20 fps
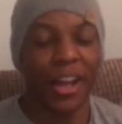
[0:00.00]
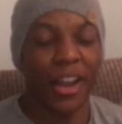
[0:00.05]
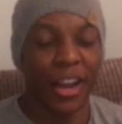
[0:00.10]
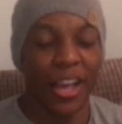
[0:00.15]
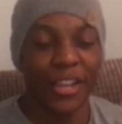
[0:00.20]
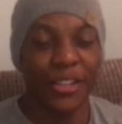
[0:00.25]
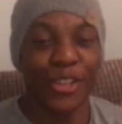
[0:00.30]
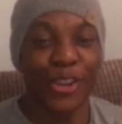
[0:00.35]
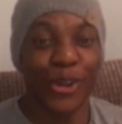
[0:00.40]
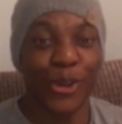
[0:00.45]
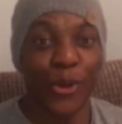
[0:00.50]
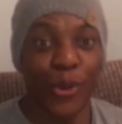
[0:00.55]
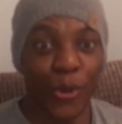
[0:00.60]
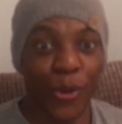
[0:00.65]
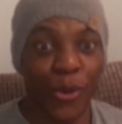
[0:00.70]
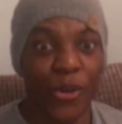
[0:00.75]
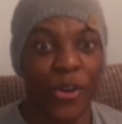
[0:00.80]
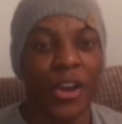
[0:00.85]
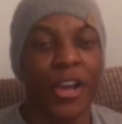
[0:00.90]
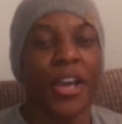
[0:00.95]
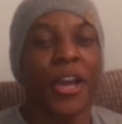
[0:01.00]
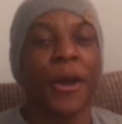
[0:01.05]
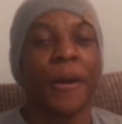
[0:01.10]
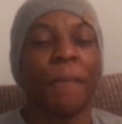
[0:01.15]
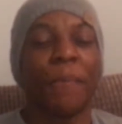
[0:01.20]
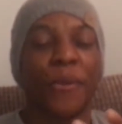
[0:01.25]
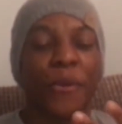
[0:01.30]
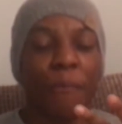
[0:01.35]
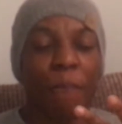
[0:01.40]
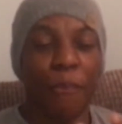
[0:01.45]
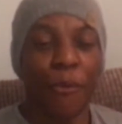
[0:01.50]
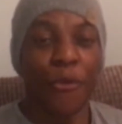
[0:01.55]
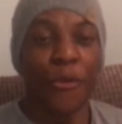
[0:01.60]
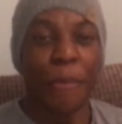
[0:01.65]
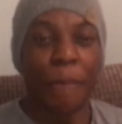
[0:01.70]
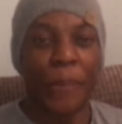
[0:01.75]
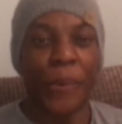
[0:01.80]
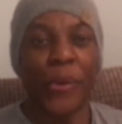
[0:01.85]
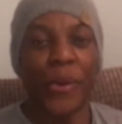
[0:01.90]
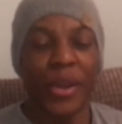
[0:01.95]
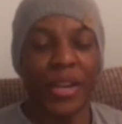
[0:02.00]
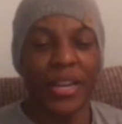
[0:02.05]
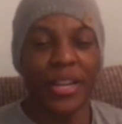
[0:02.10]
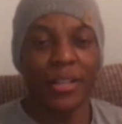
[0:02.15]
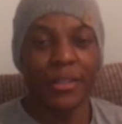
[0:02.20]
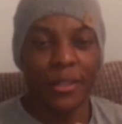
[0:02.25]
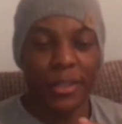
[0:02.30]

I like the lore, but more importantly,